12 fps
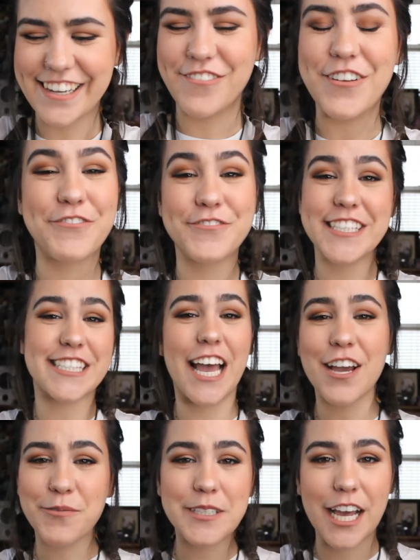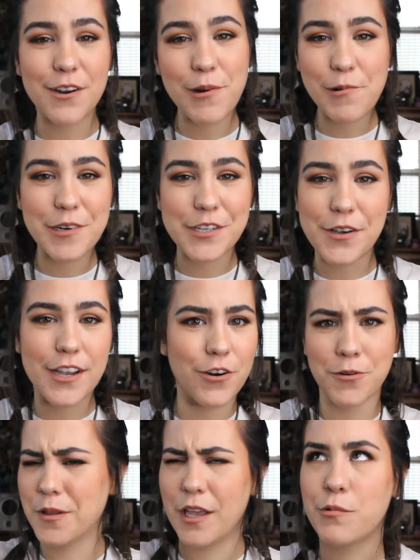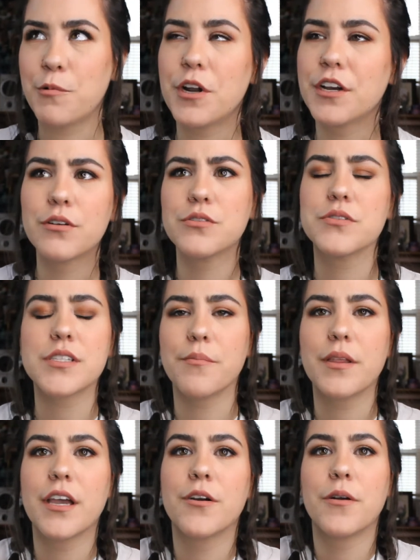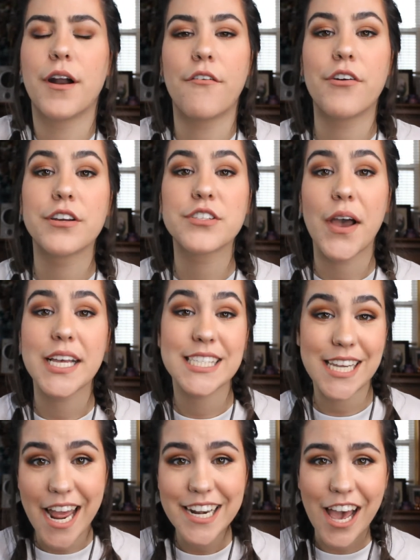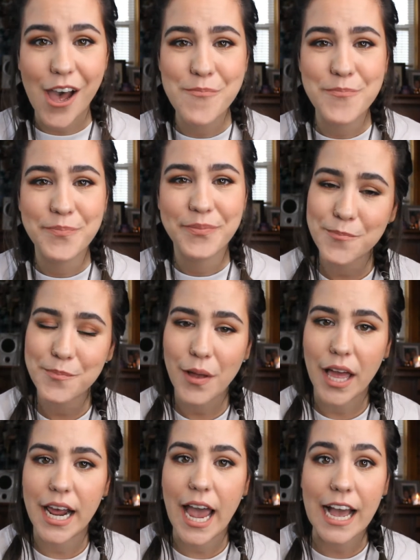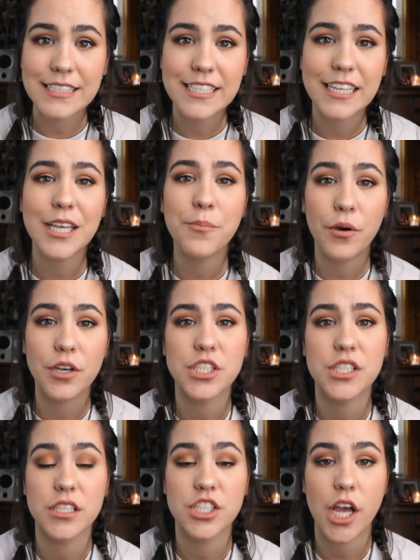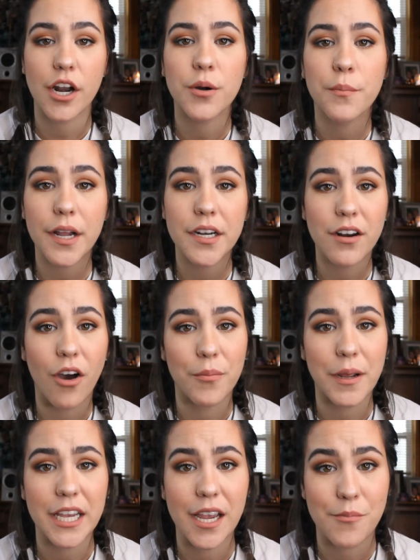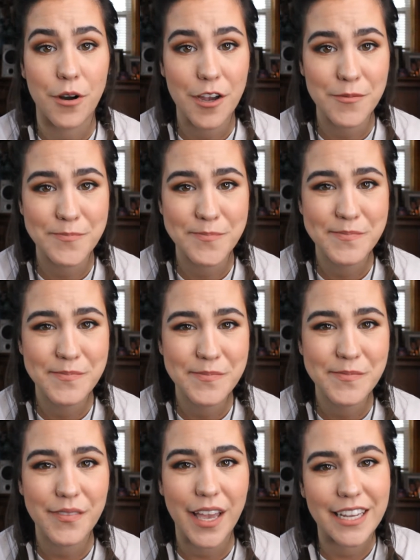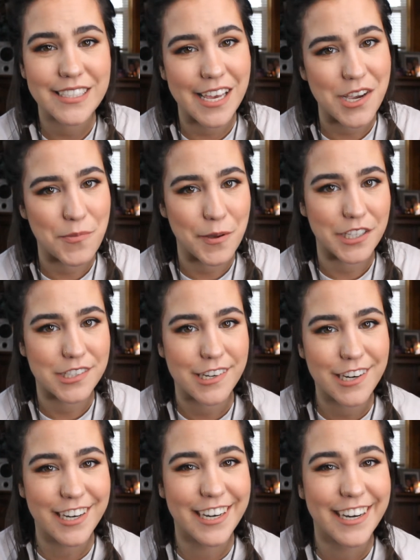we decide we're done what we're doing, or we're like, we want to go do something or whatever, so I stand up, and I accidentally push the shutter button on my camera and take a picture.